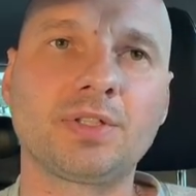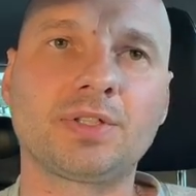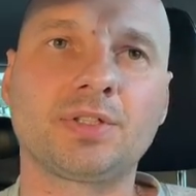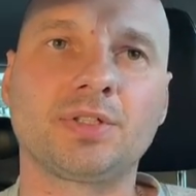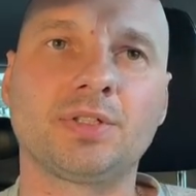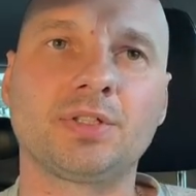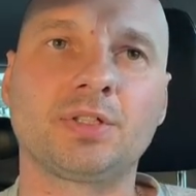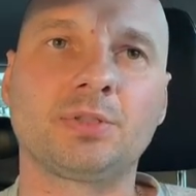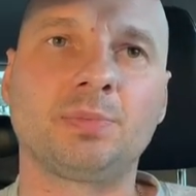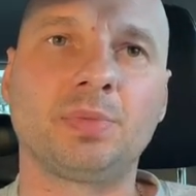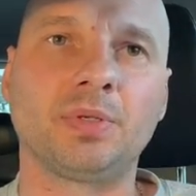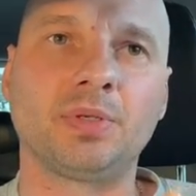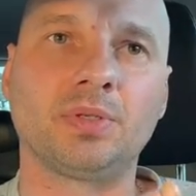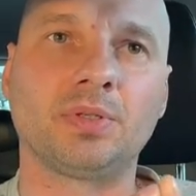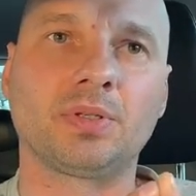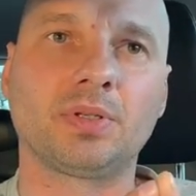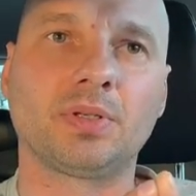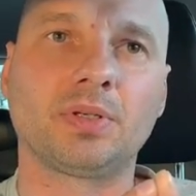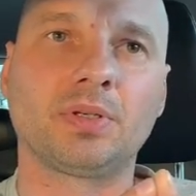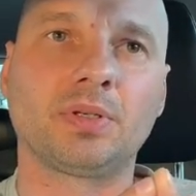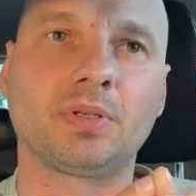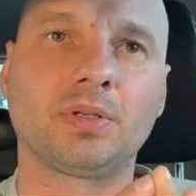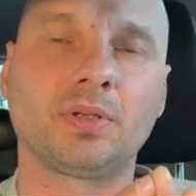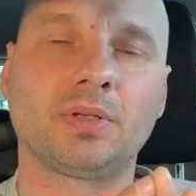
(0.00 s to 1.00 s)
is a
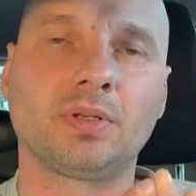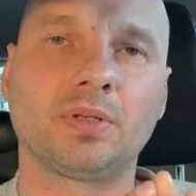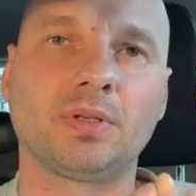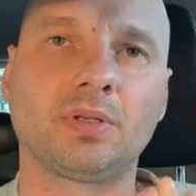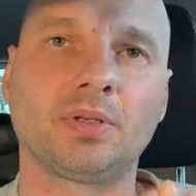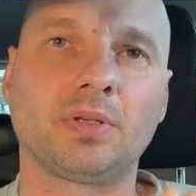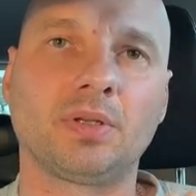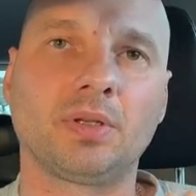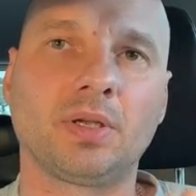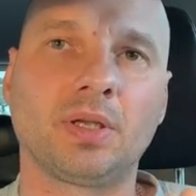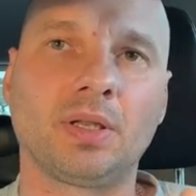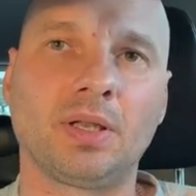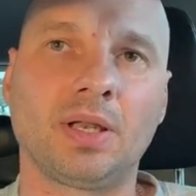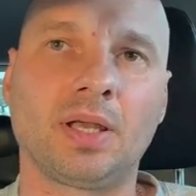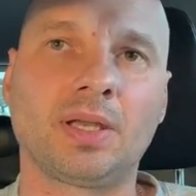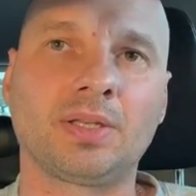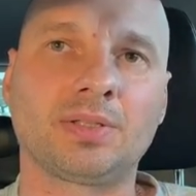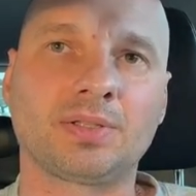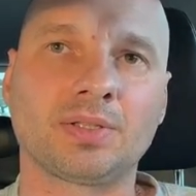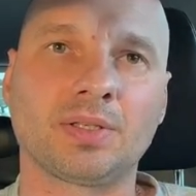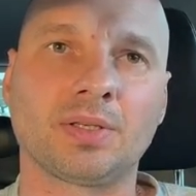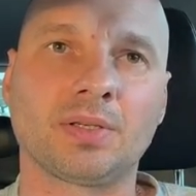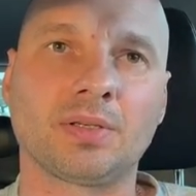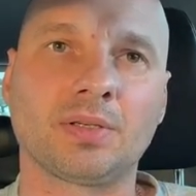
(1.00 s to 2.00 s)
dispute
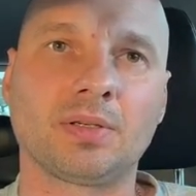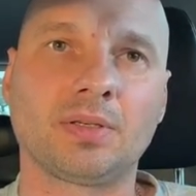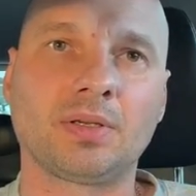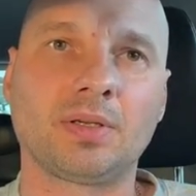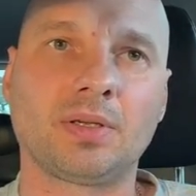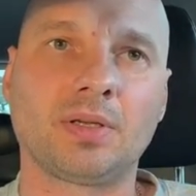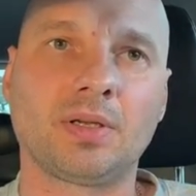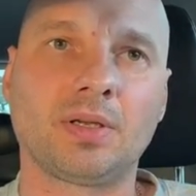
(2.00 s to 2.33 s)
later,